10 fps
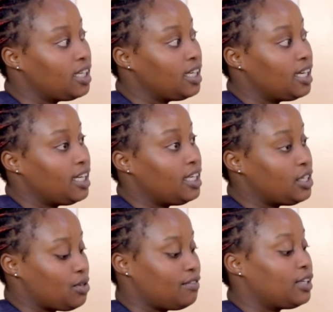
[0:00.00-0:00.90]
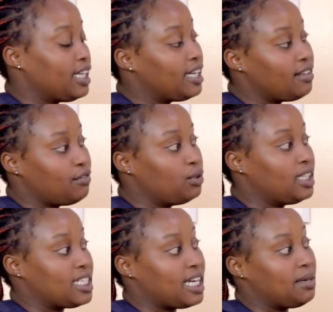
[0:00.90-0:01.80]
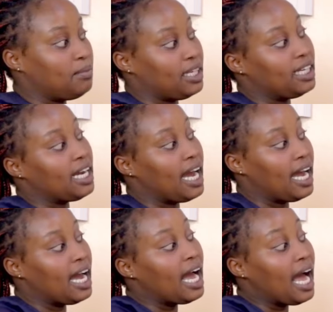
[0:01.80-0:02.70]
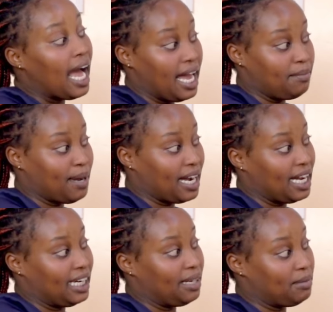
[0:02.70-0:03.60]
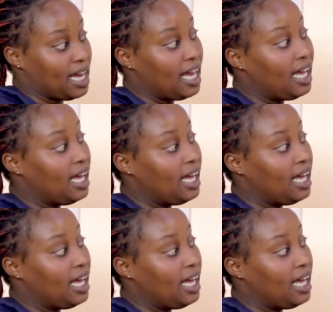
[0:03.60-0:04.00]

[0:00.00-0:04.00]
You need to avoid any food that can bring hyperkalemia.